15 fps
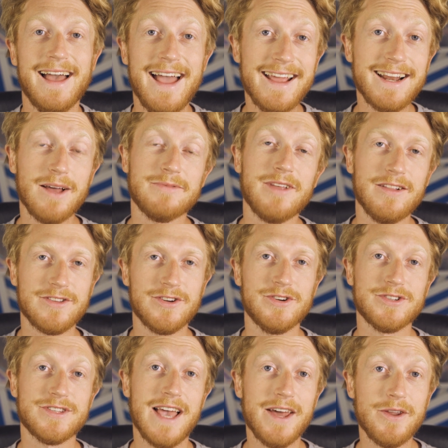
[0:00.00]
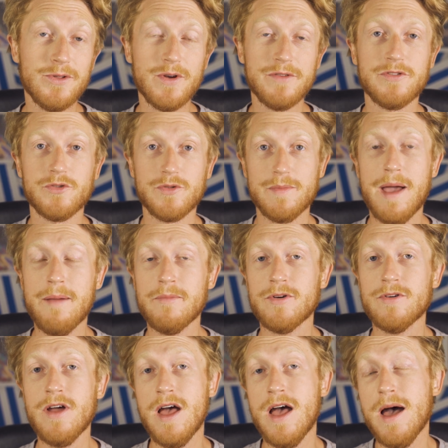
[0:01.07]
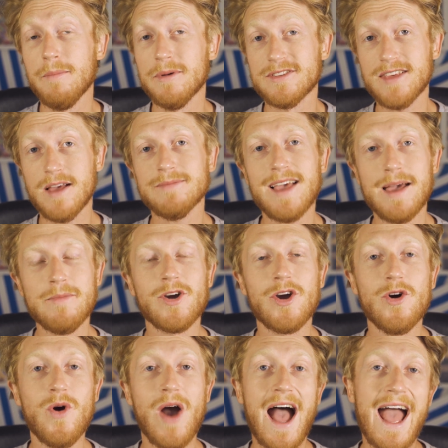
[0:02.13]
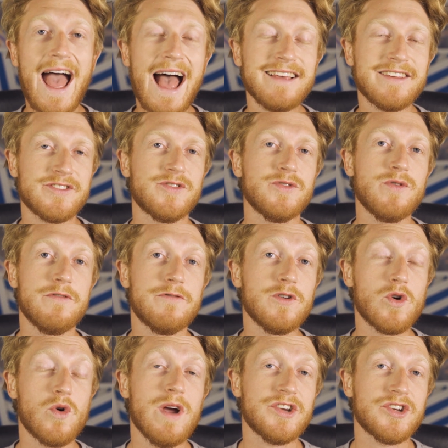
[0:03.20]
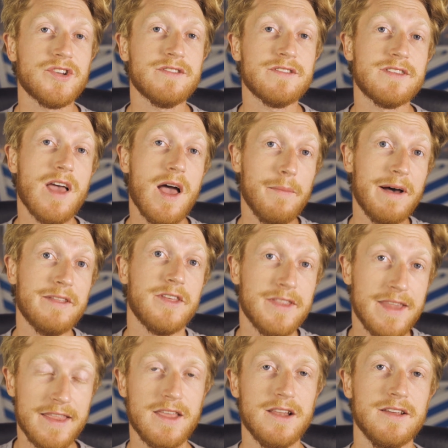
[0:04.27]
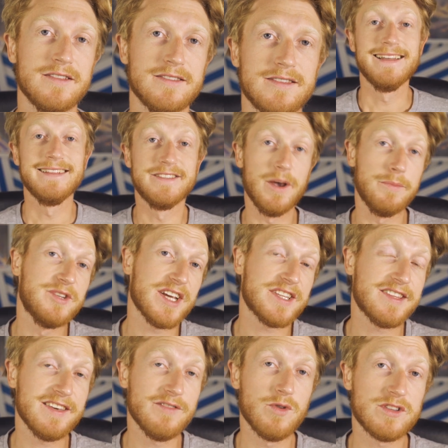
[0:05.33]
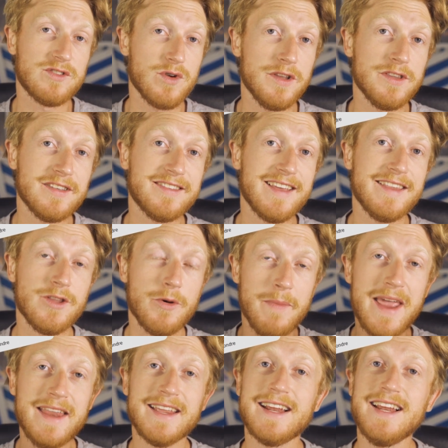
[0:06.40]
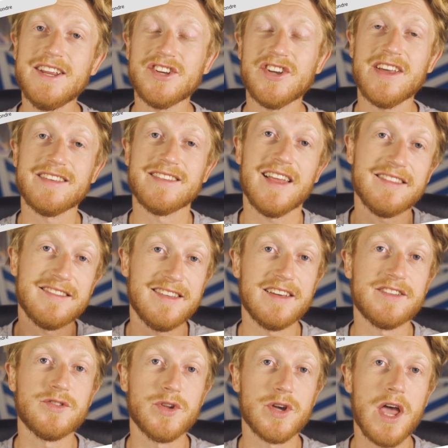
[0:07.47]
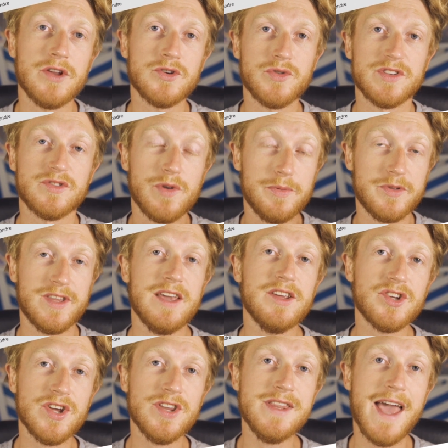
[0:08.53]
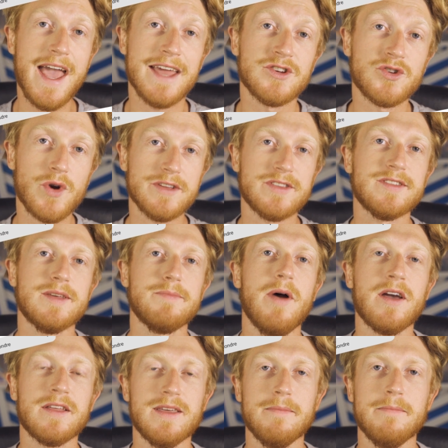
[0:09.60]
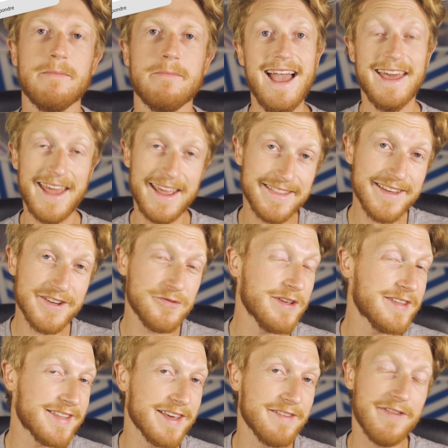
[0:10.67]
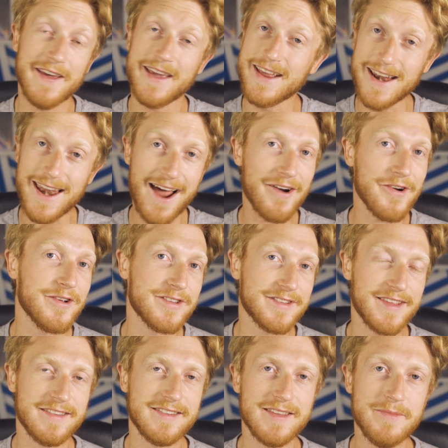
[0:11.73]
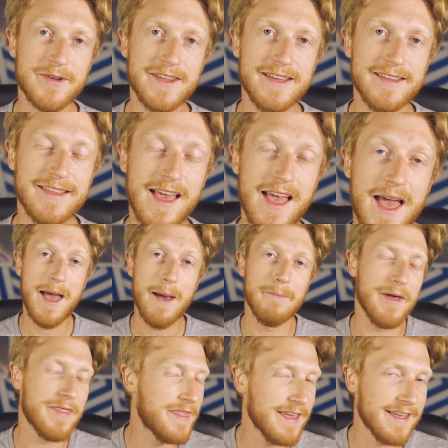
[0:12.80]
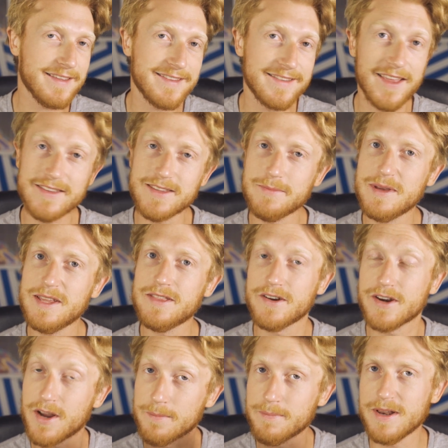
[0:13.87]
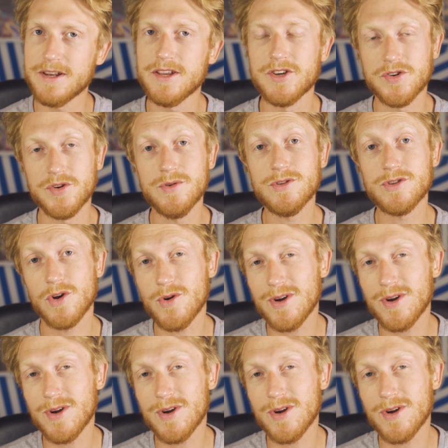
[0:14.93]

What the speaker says: Hey Globetrotters, I don't know if you remember, but some time ago I asked you a few questions about the Netherlands. The objective was to understand the main clichés that stick to the country's reputation and try to debunk them. And I did receive hilarious testimonies, but this doesn't mean they're completely true, so